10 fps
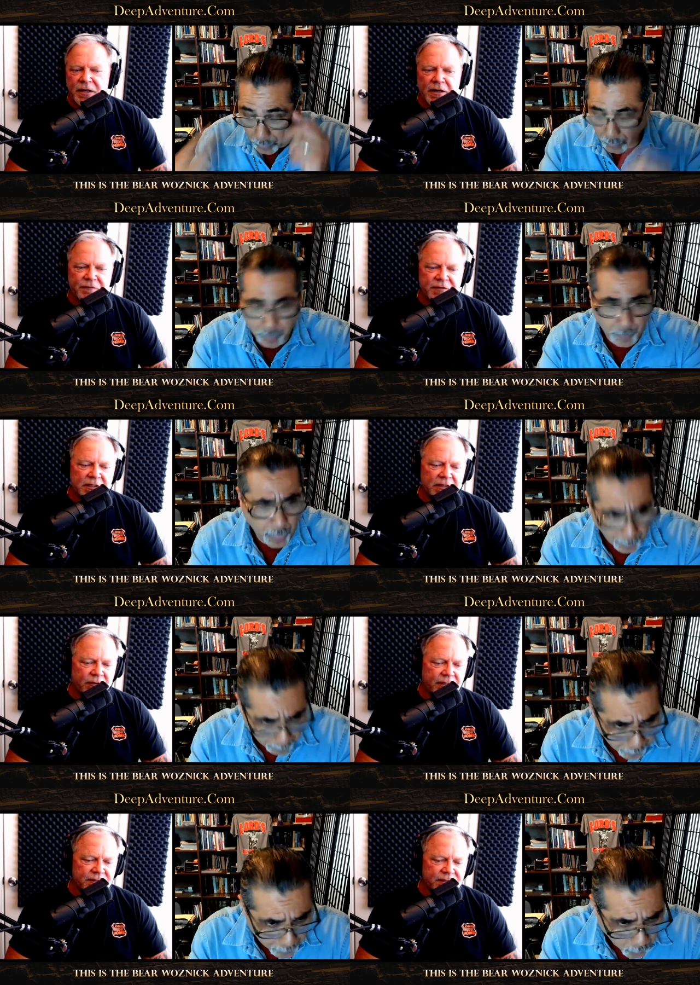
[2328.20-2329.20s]
Speaker 1: of
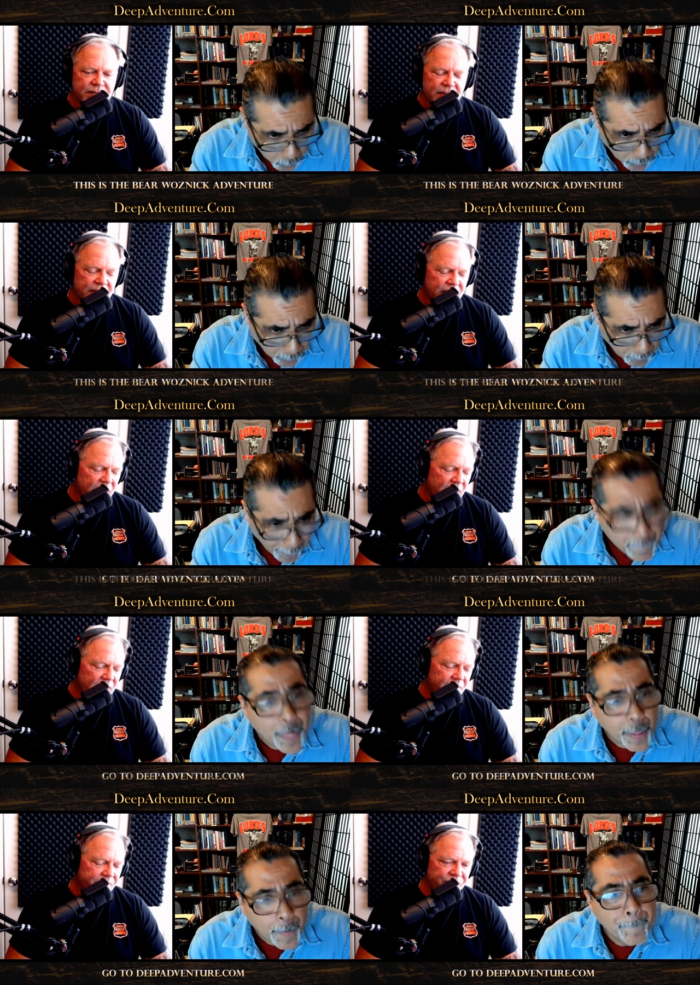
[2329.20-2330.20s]
deliverance?
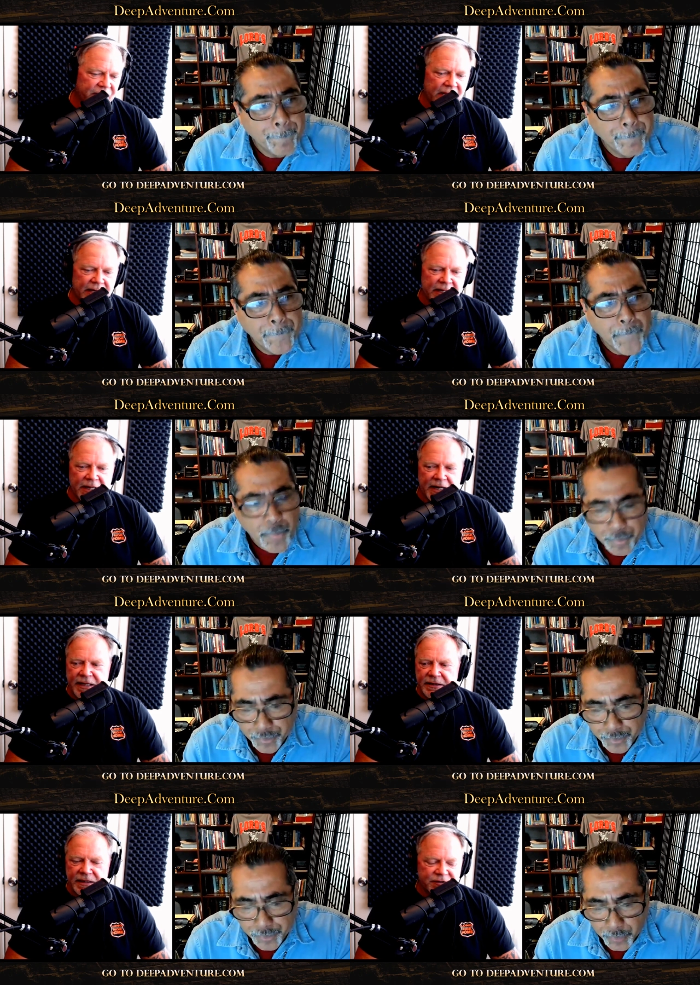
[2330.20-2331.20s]
um, and kind
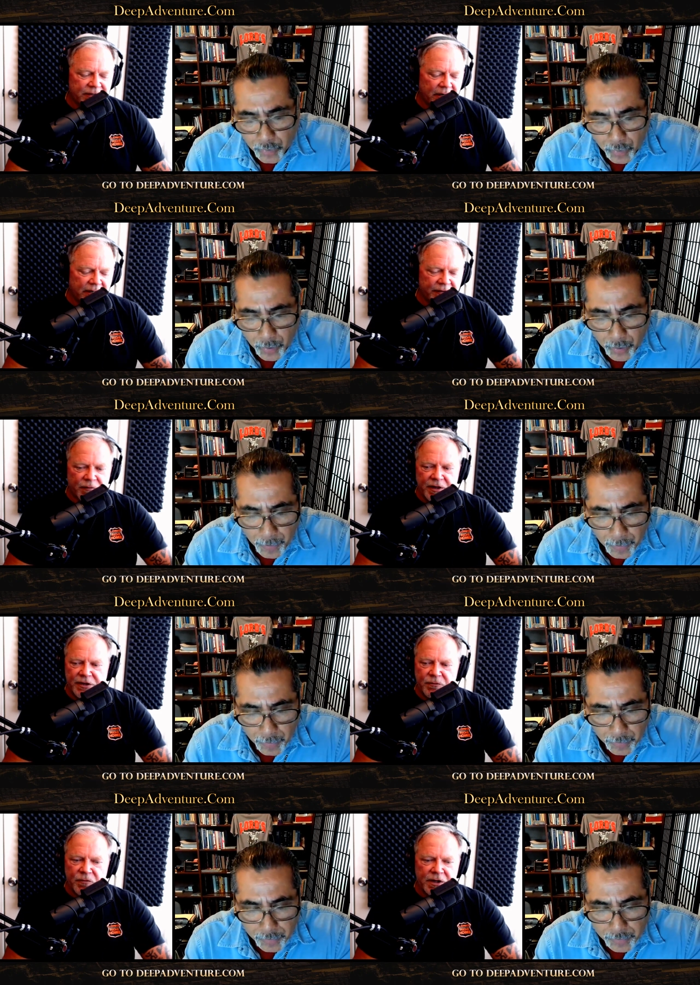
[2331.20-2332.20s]
of get them started on the
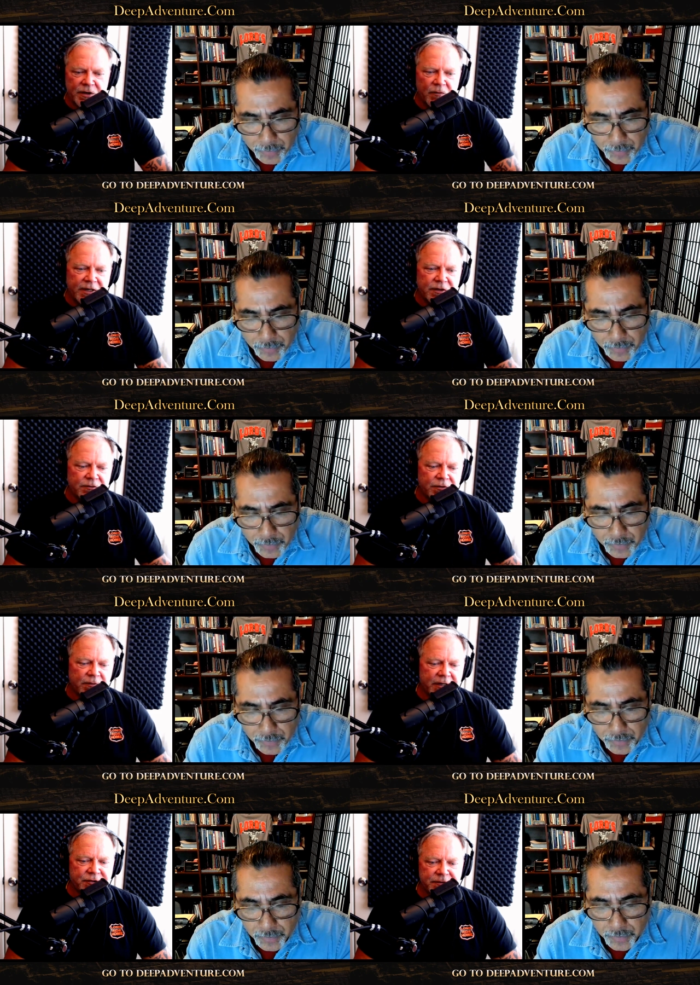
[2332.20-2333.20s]
in the in a right new
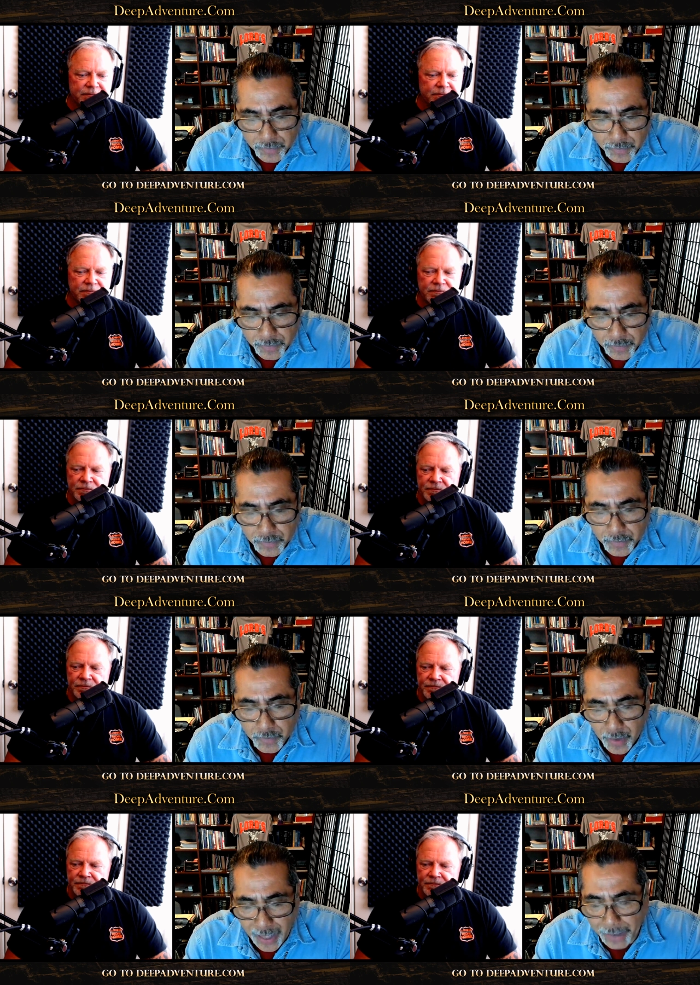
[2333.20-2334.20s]
direction.
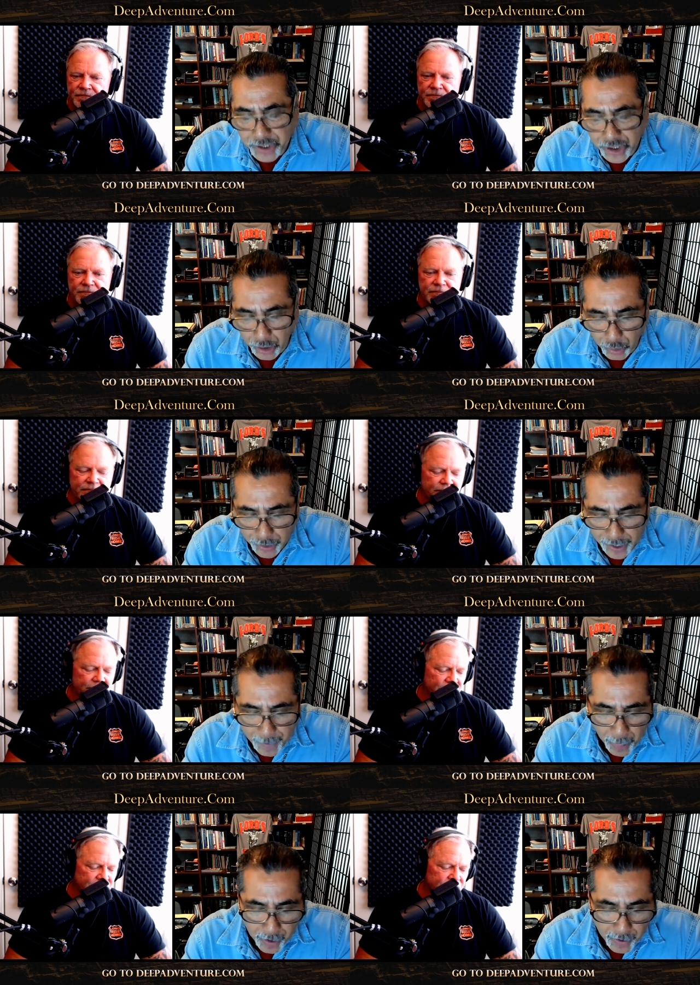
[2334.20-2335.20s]
Speaker 2: Absolutely,
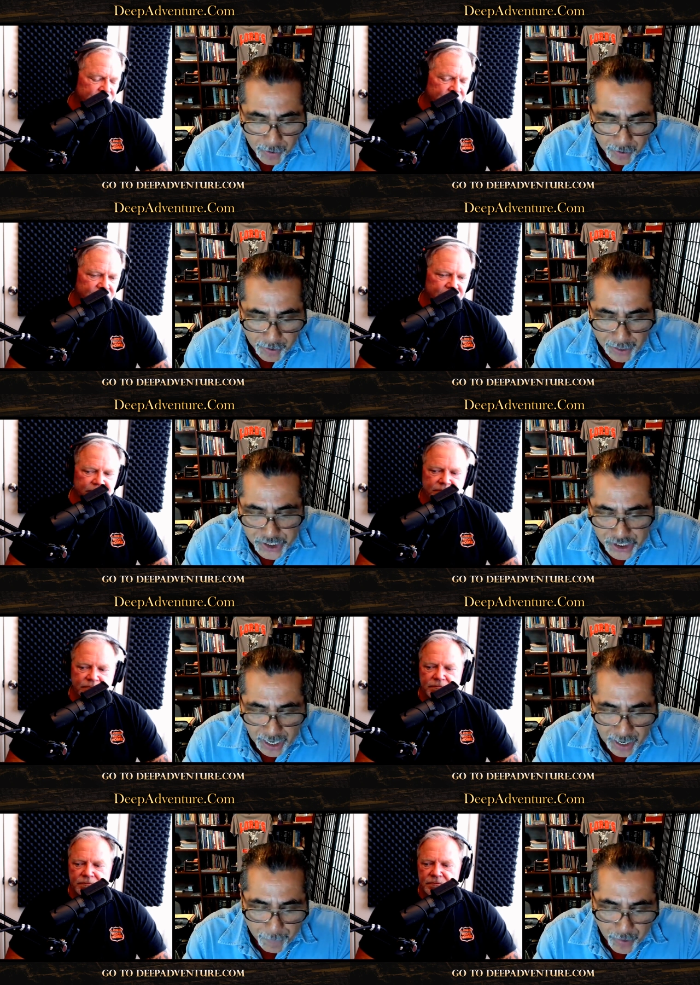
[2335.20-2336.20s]
let's
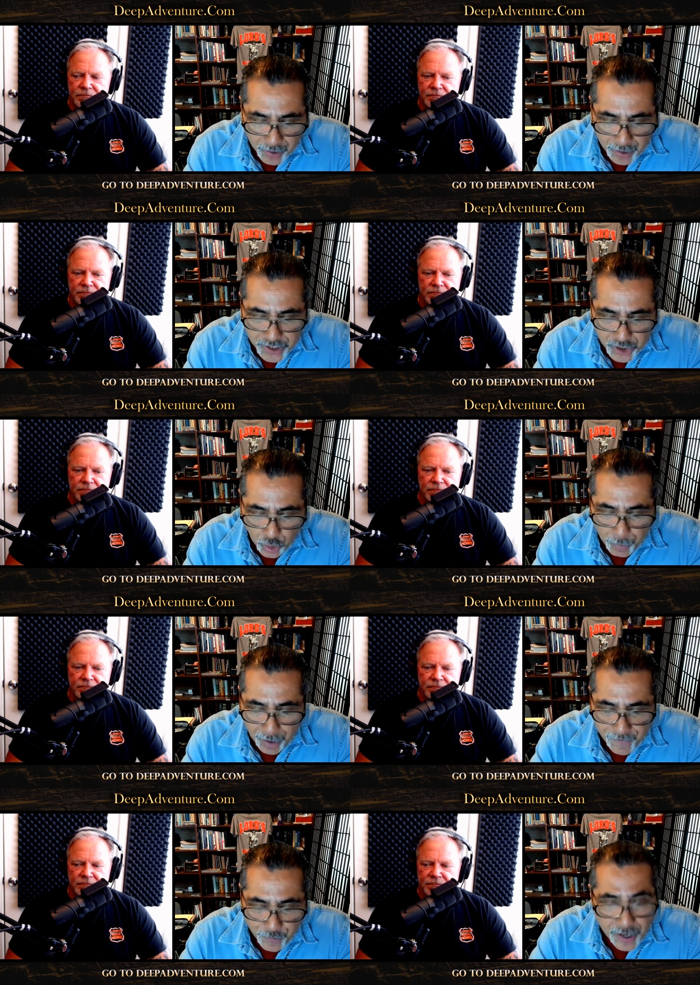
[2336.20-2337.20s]
uh, let's do it,
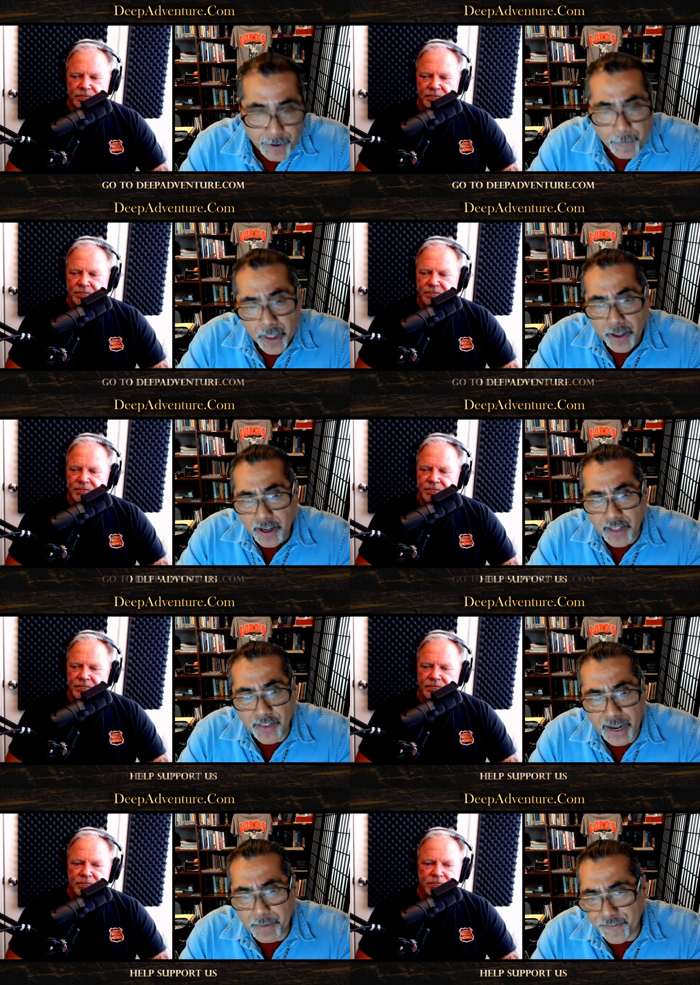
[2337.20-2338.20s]
my friend. In the
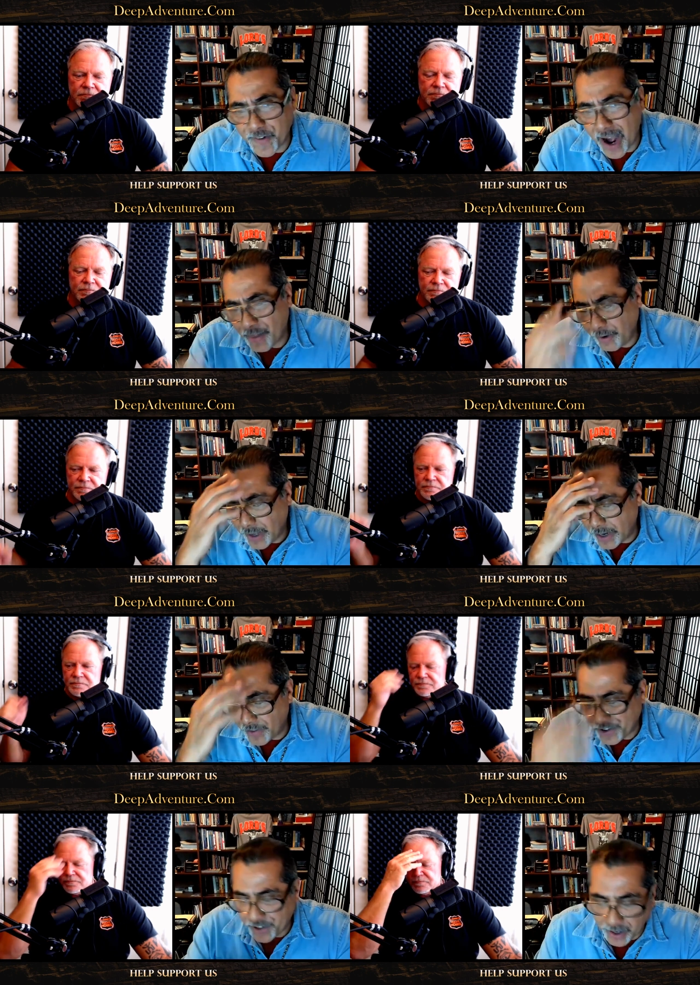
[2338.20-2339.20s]
name of the Father and of
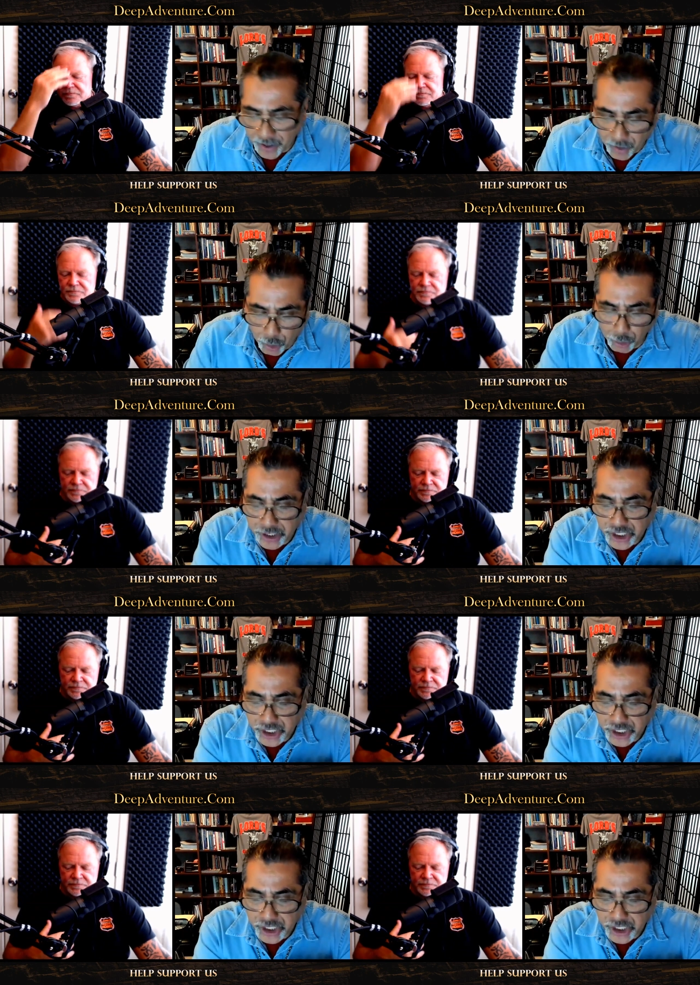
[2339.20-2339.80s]
the Son and of the Holy